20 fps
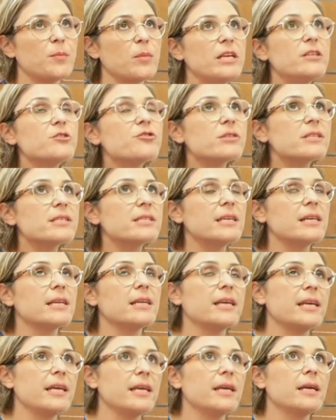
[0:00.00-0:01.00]

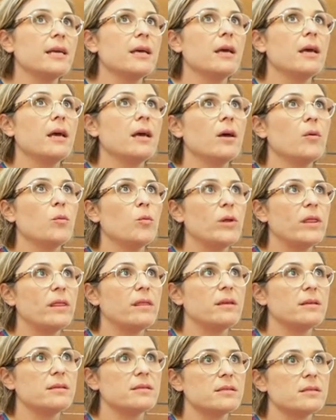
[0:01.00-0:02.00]
interestingly, with
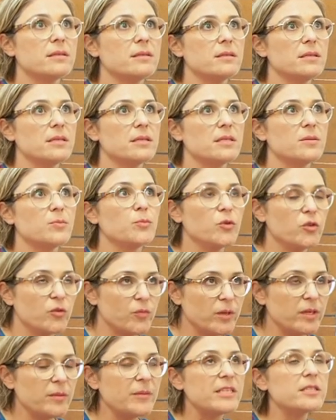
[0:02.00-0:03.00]
this
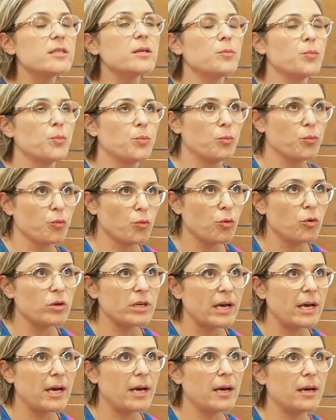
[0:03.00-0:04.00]
movement, I mean, it's a
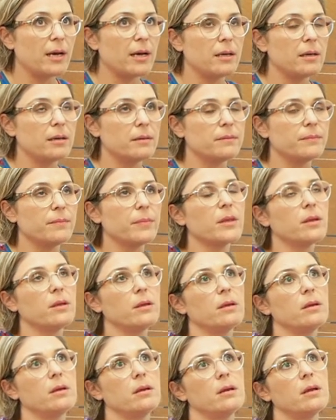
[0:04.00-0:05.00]
broader,
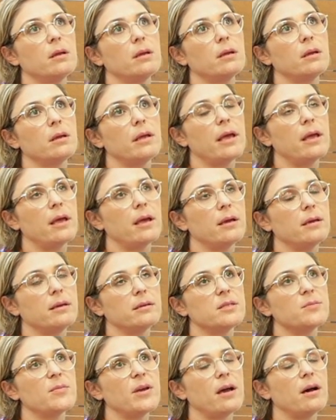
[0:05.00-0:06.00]

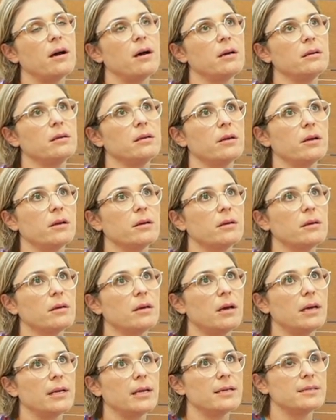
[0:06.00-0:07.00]
it's about, you know,
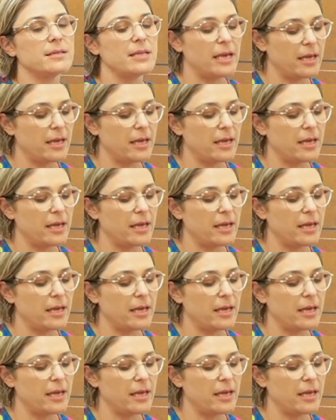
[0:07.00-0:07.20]
I guess